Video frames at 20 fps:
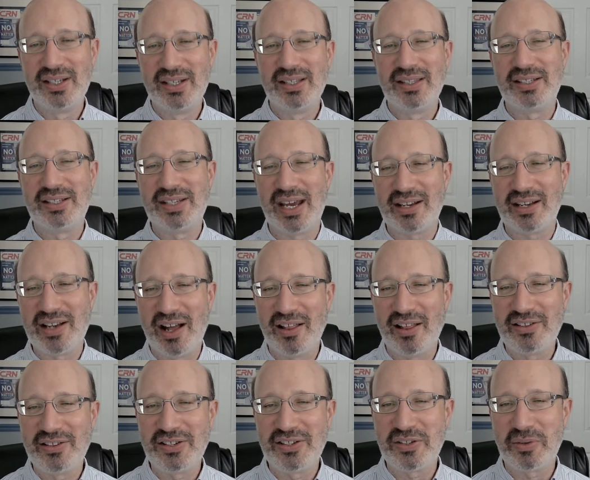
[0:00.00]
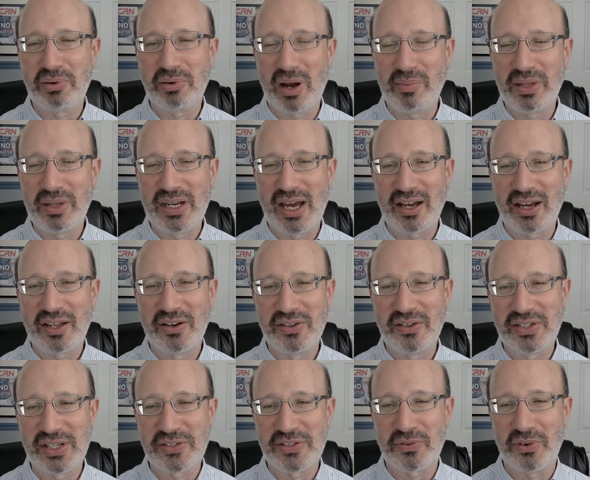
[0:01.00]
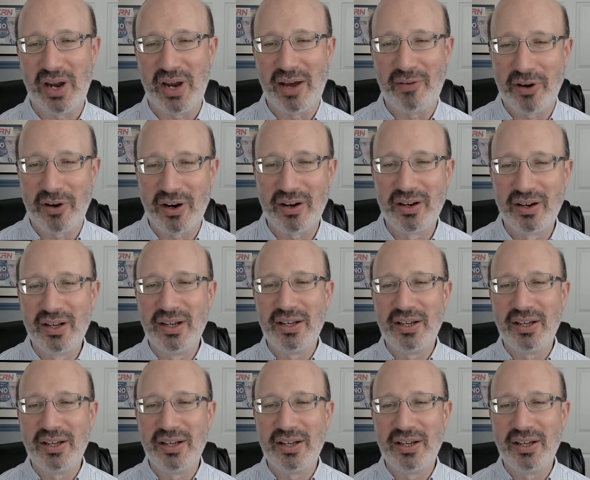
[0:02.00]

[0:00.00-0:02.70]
The technologies are probably not going to exist forever.